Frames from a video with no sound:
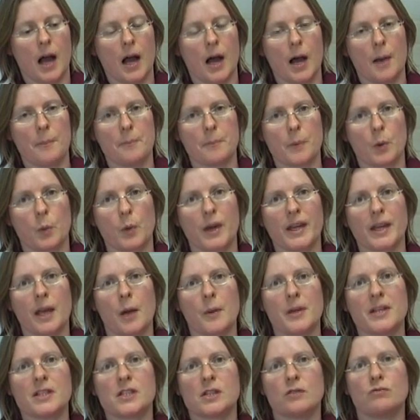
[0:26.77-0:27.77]
we're
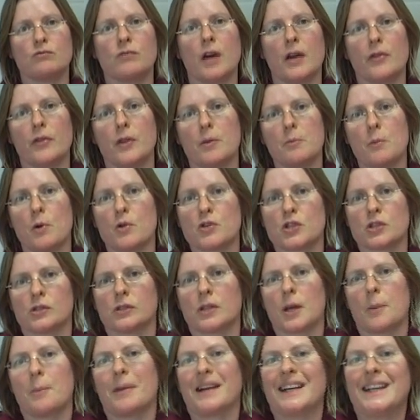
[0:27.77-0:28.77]
going to run the
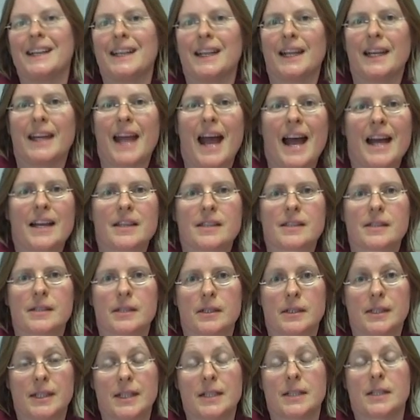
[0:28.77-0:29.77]
module completely
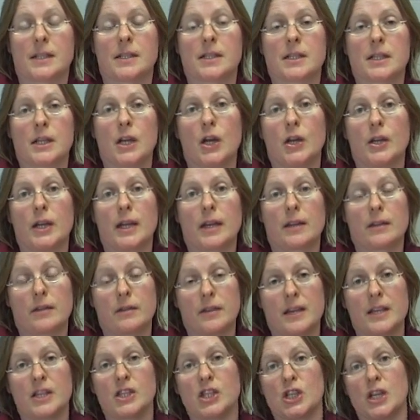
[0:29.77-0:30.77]
as distance
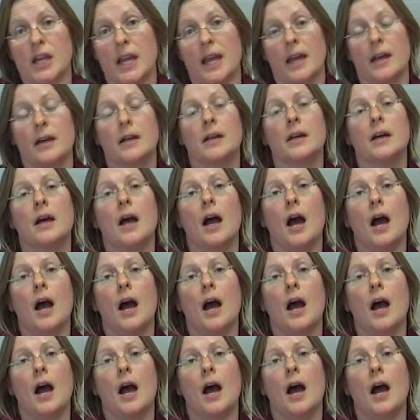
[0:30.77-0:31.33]
learning this year,